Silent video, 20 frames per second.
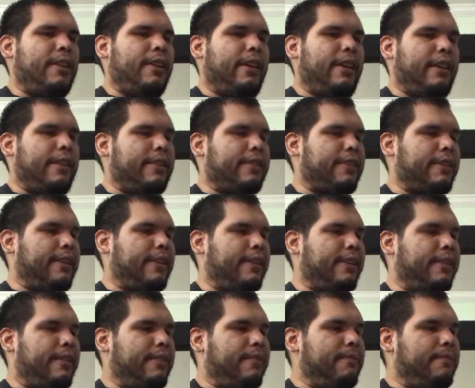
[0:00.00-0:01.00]
And it's
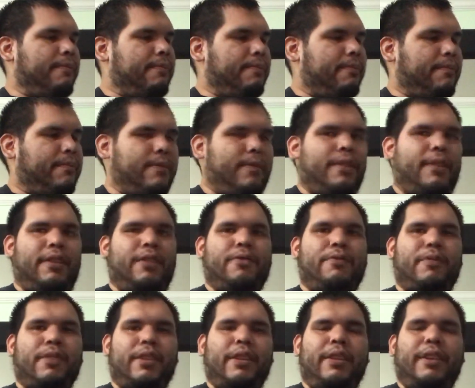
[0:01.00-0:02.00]
got these
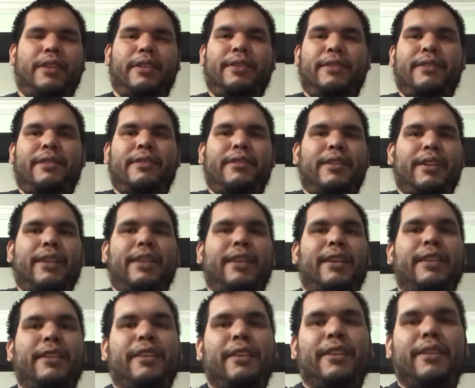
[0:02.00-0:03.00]
really sick
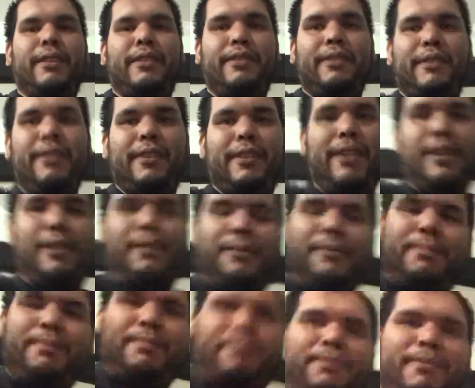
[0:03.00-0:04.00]
inlays.
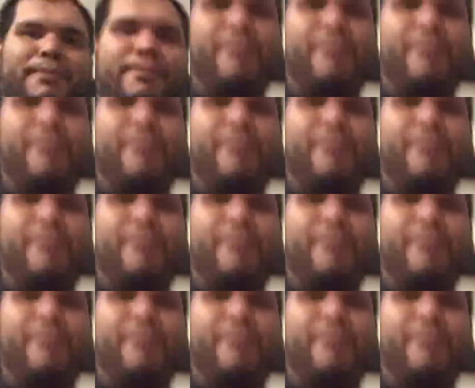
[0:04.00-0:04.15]
Now,